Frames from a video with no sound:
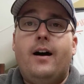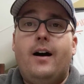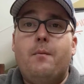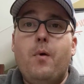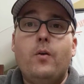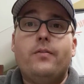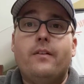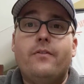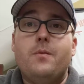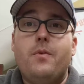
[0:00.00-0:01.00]
Most
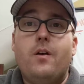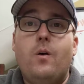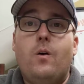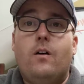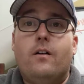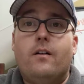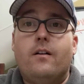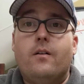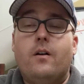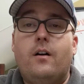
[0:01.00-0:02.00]
of them, though,
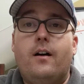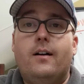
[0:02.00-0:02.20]
are